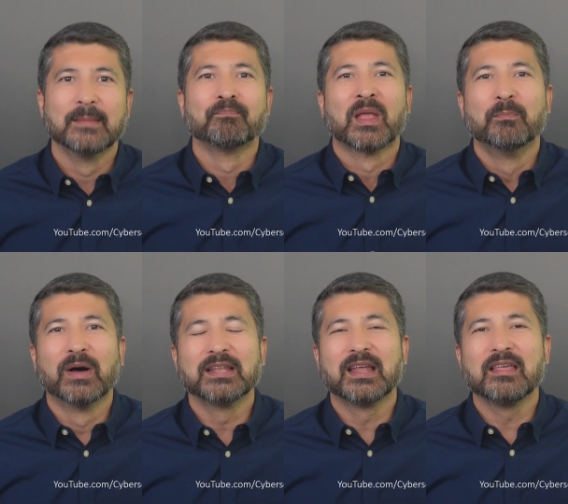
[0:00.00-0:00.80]

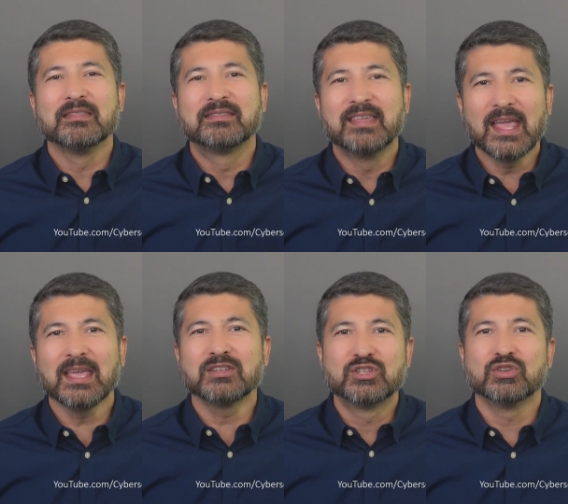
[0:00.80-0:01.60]
But
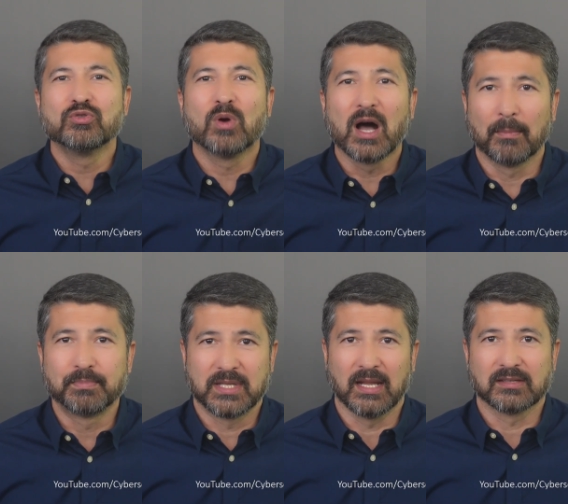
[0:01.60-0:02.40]
they do
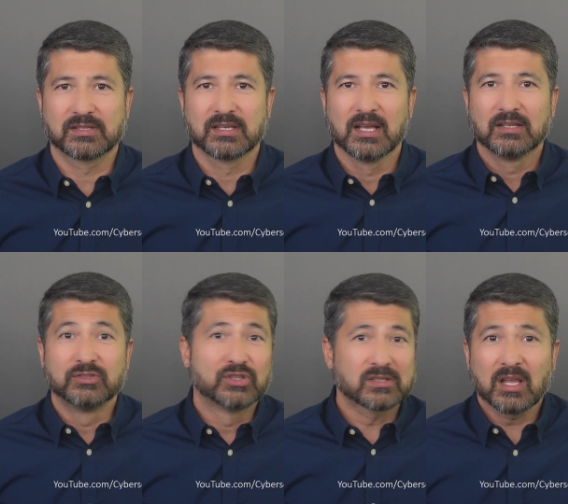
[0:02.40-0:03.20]
updates,
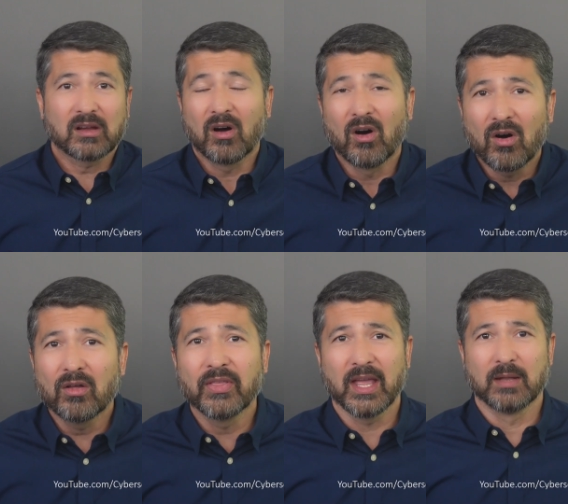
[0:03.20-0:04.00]
just like all
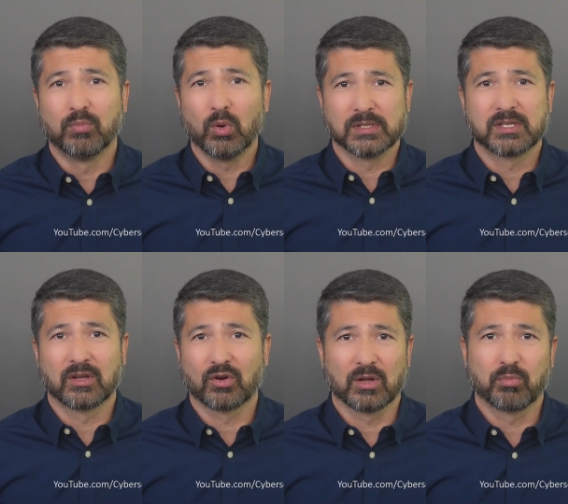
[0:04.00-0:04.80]
the endpoint
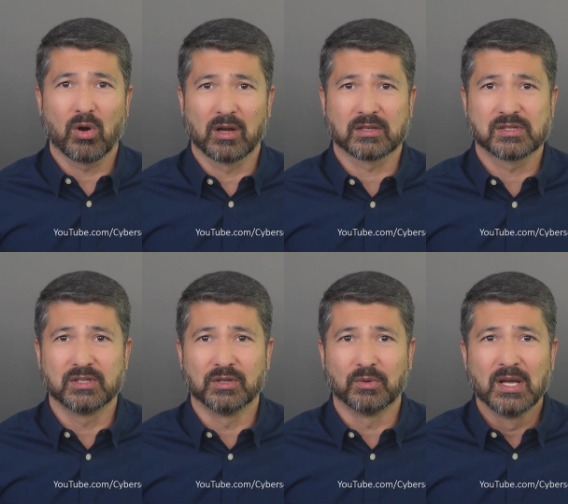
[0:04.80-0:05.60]
security products
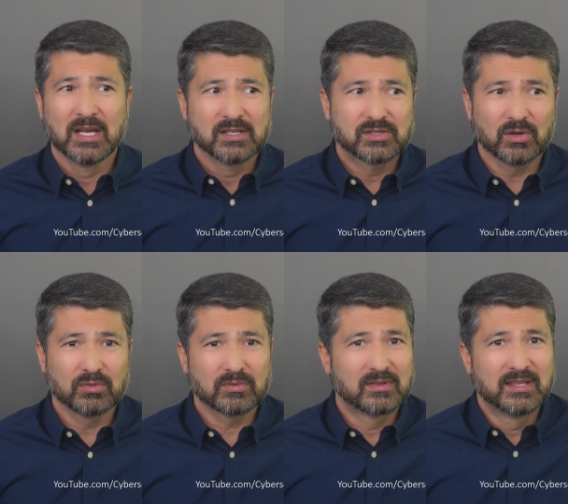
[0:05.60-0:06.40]
do. So
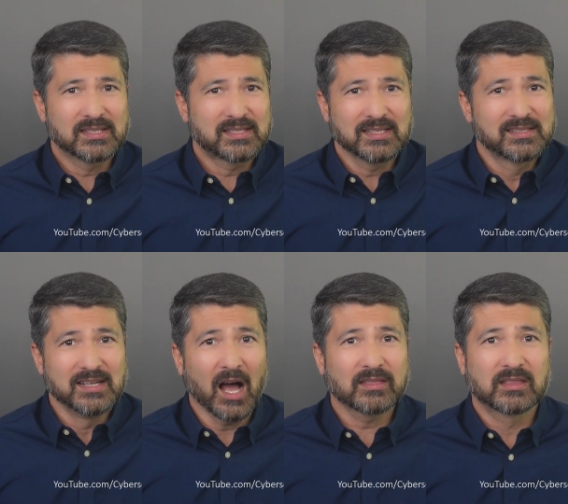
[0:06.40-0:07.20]
this is
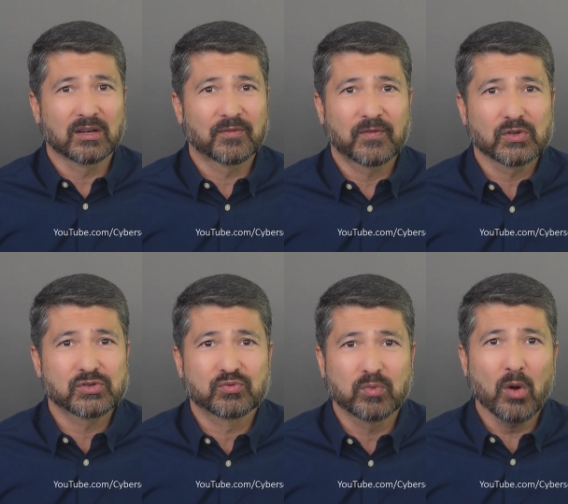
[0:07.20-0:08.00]
not their
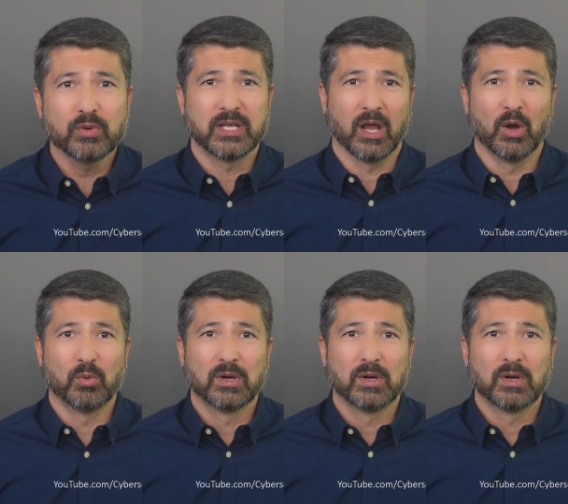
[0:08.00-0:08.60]
first rodeo.